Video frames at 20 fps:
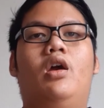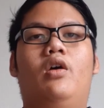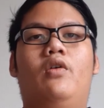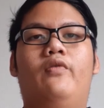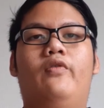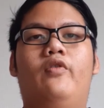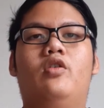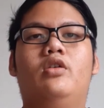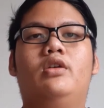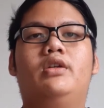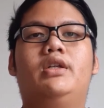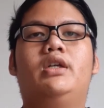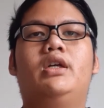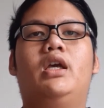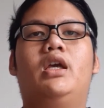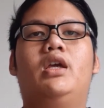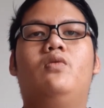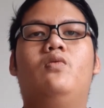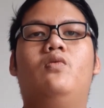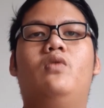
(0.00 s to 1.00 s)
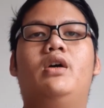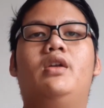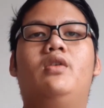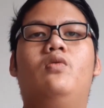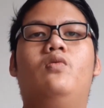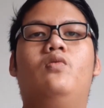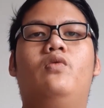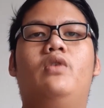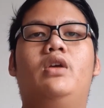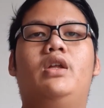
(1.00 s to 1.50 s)
For the
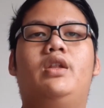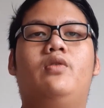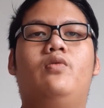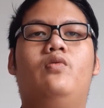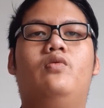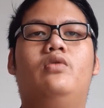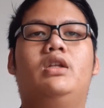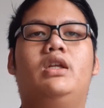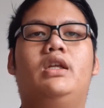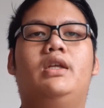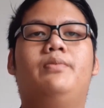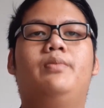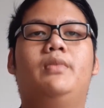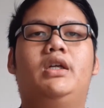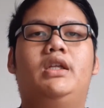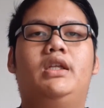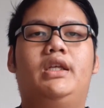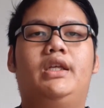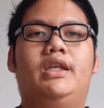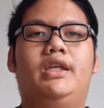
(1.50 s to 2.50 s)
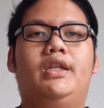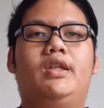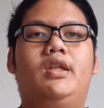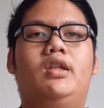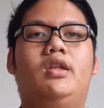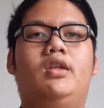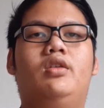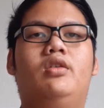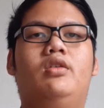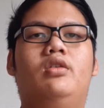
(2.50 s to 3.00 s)
advanced waste treatment is
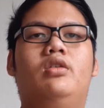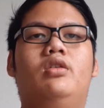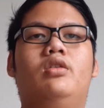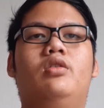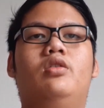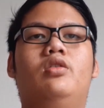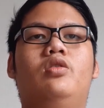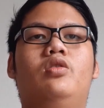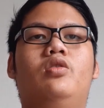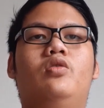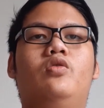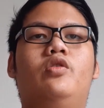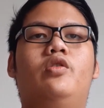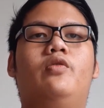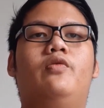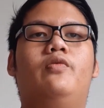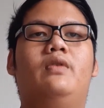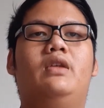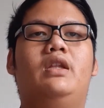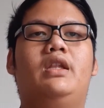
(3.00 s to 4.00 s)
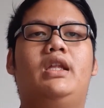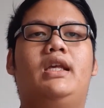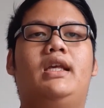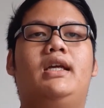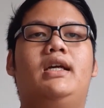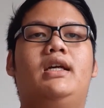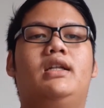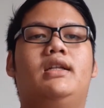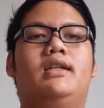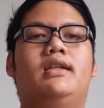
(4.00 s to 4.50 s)
use
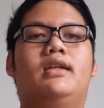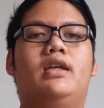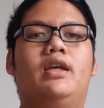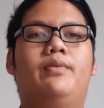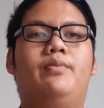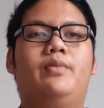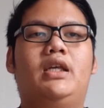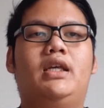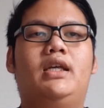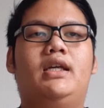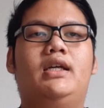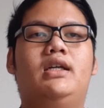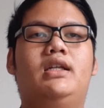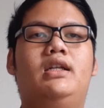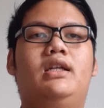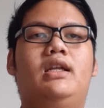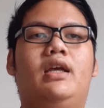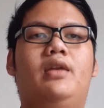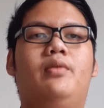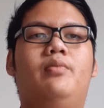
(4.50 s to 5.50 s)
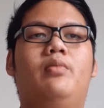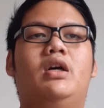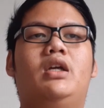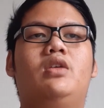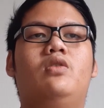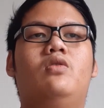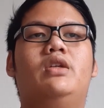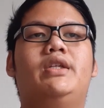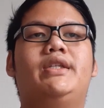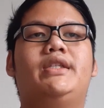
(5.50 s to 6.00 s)
physical, chemical and
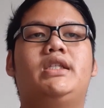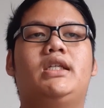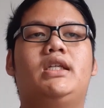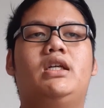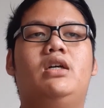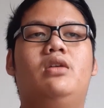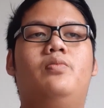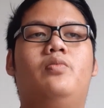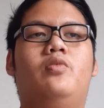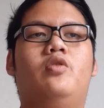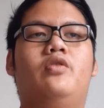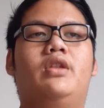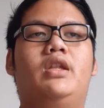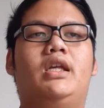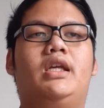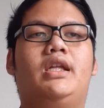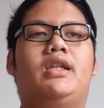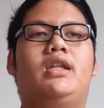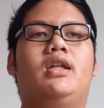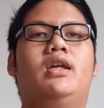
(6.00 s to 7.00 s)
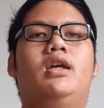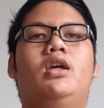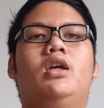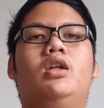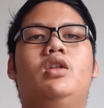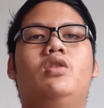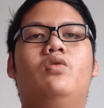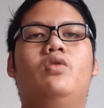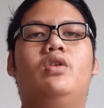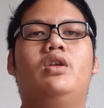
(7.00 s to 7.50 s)
biological process
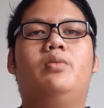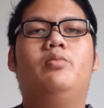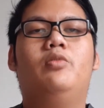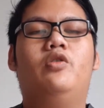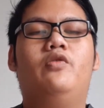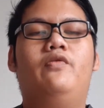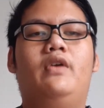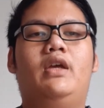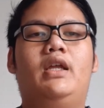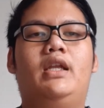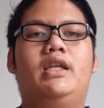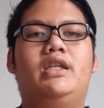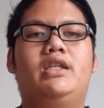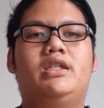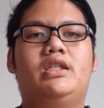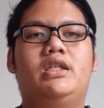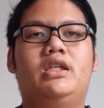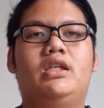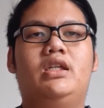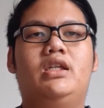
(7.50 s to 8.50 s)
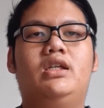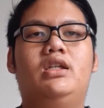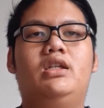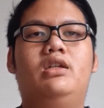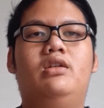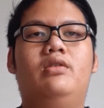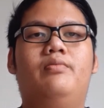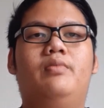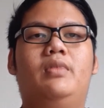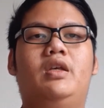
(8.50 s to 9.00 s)
to remove additional
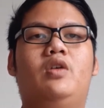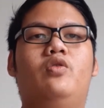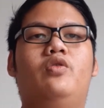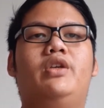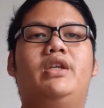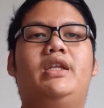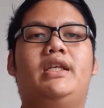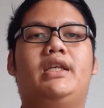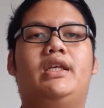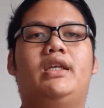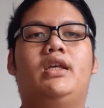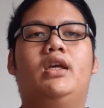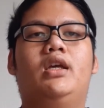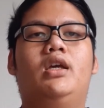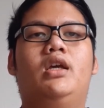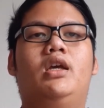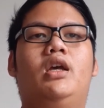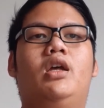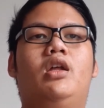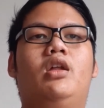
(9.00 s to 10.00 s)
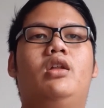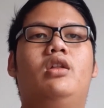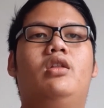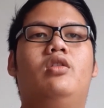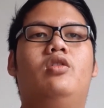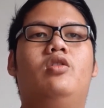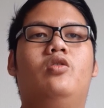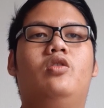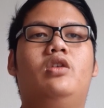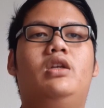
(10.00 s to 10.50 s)
BOD,
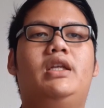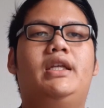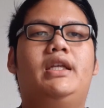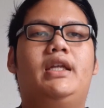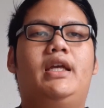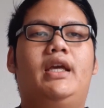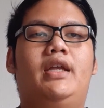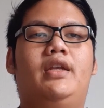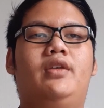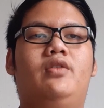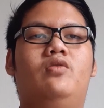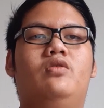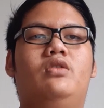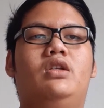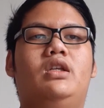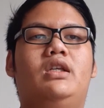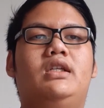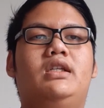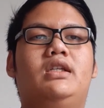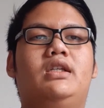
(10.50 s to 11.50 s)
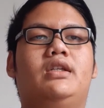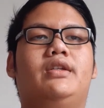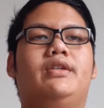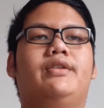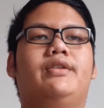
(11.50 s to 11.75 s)
solid and nutrient.